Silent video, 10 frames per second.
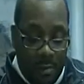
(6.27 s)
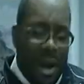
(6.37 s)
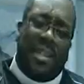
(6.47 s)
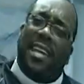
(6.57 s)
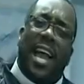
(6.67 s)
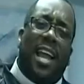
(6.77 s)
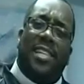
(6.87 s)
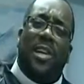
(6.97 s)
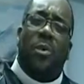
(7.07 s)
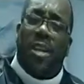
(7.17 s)

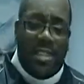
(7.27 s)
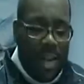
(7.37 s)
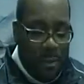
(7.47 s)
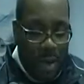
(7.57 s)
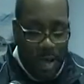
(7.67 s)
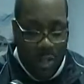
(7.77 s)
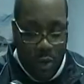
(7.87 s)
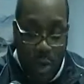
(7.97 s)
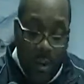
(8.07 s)
Practicality, what is that, Apostle?